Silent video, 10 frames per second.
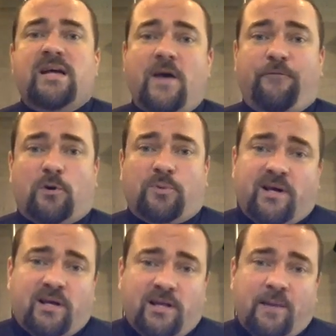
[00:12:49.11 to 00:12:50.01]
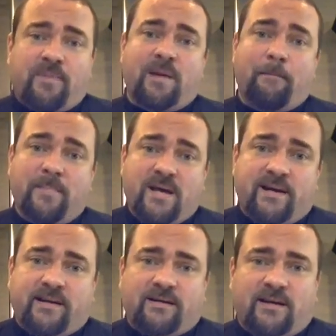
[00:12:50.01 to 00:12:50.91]
If you're bringing them
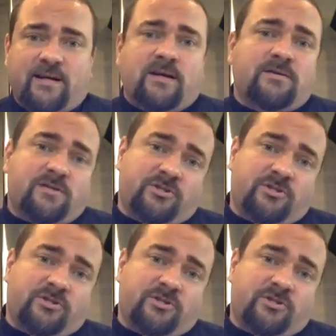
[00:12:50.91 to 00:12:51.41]
immediately to